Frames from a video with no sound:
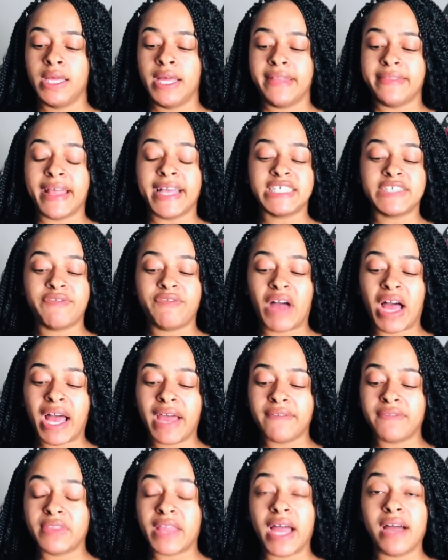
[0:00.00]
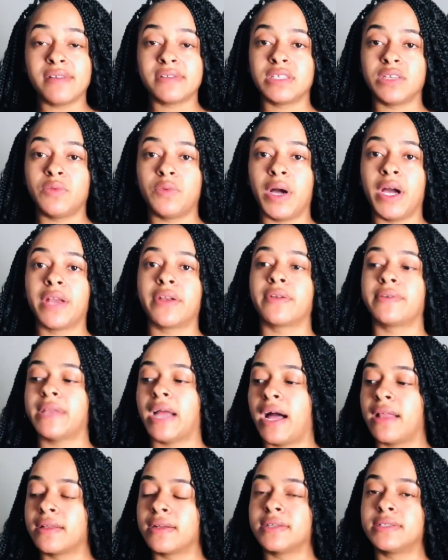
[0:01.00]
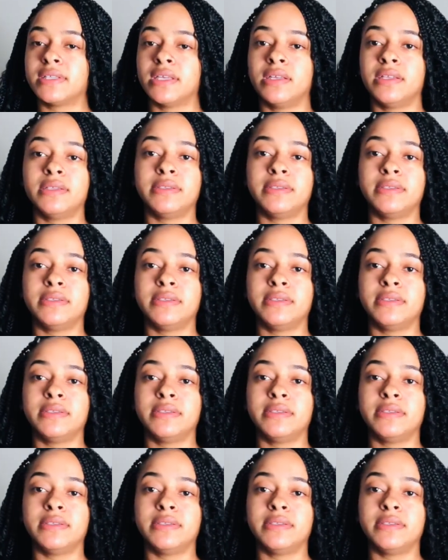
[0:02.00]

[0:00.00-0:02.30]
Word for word: That's $5,100.